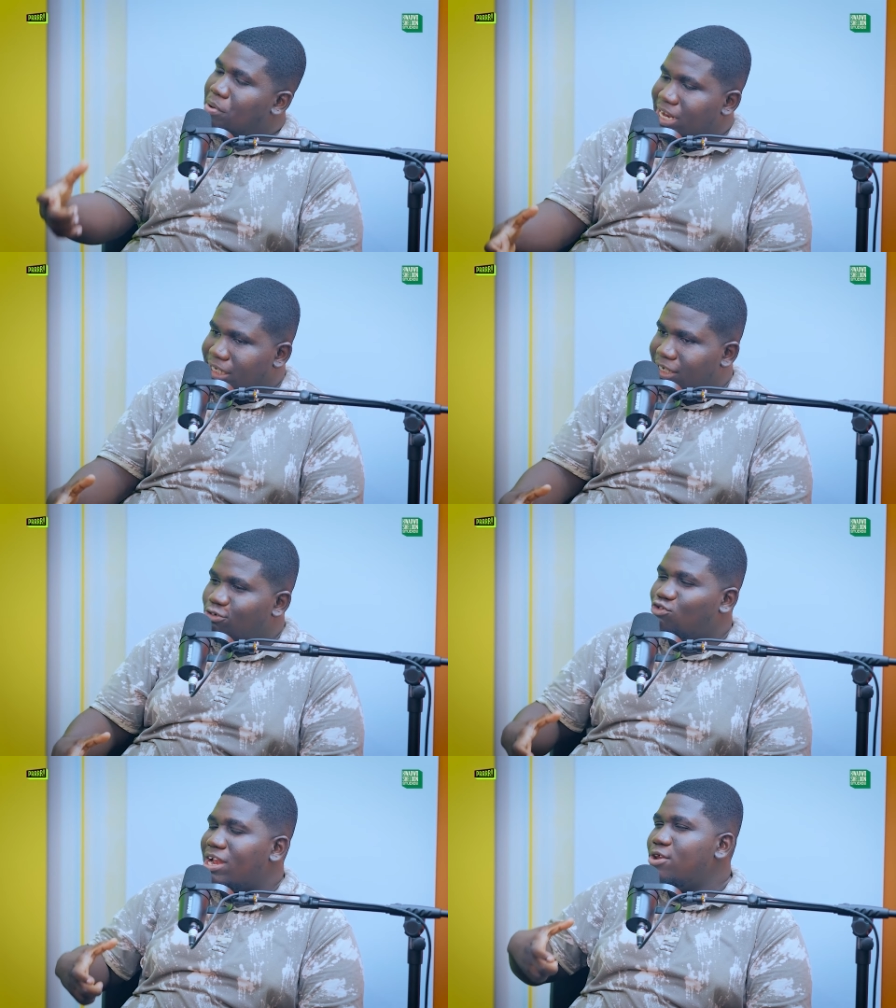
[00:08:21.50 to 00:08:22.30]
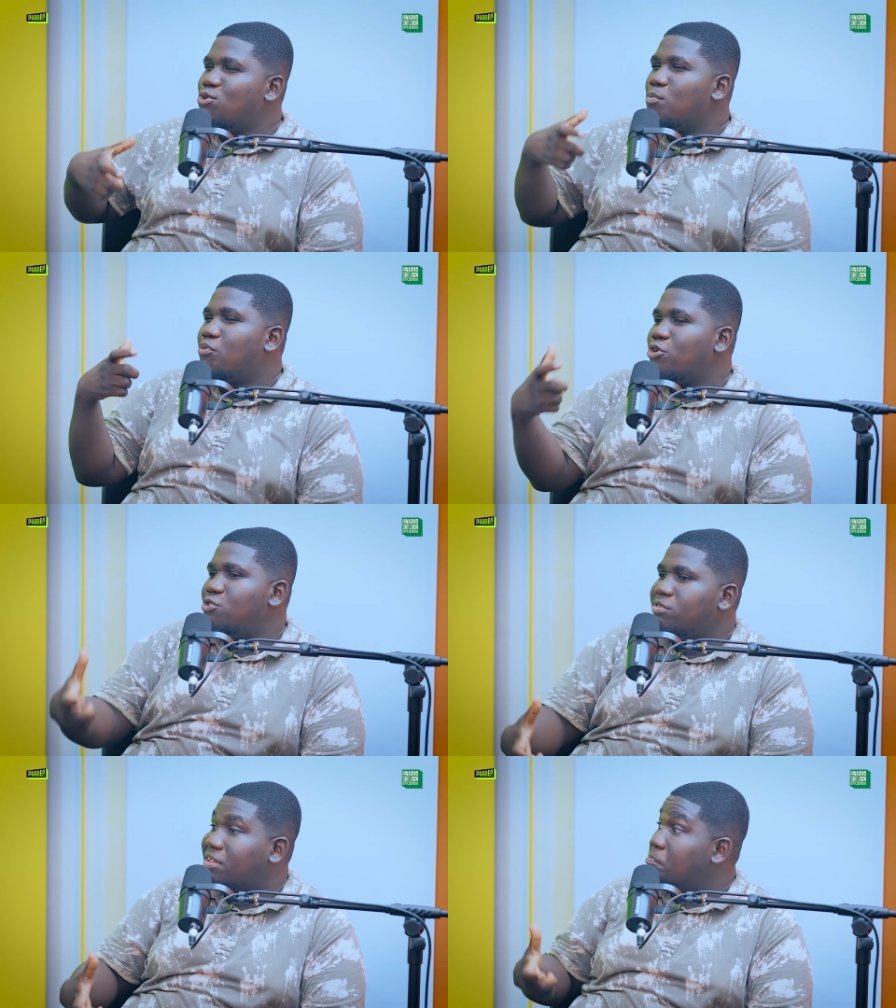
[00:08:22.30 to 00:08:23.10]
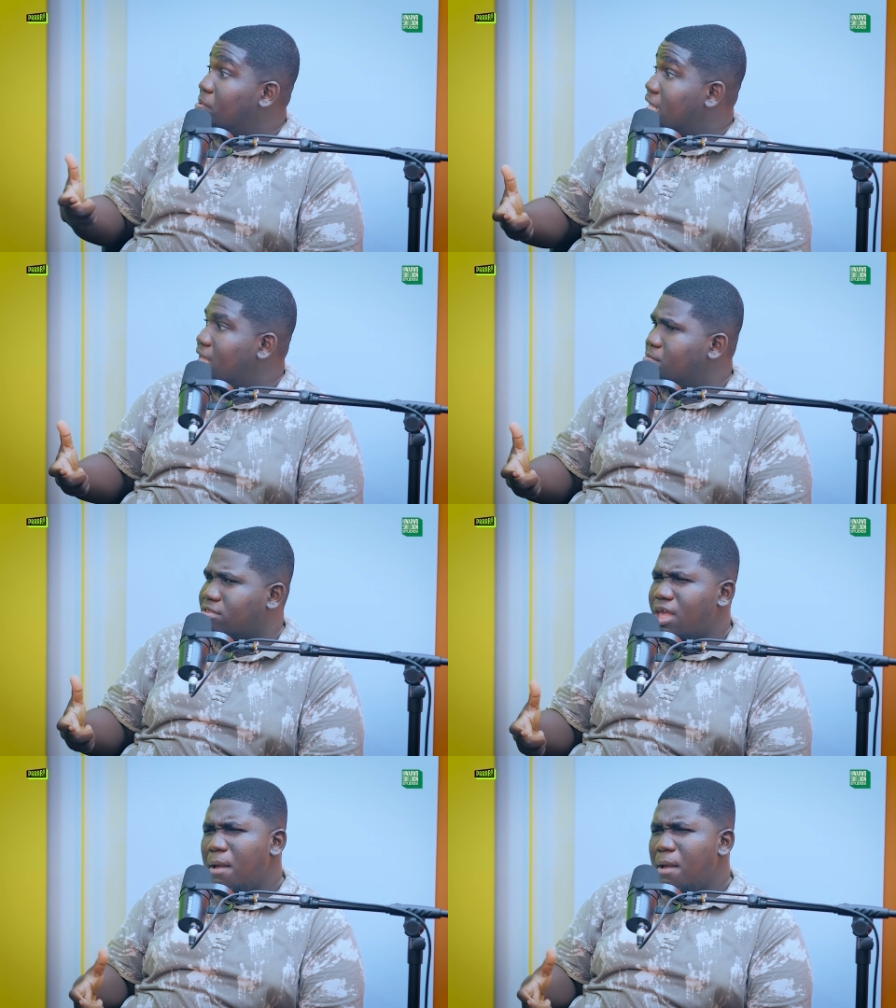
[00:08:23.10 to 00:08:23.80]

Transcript: bench usually don't produce in big games.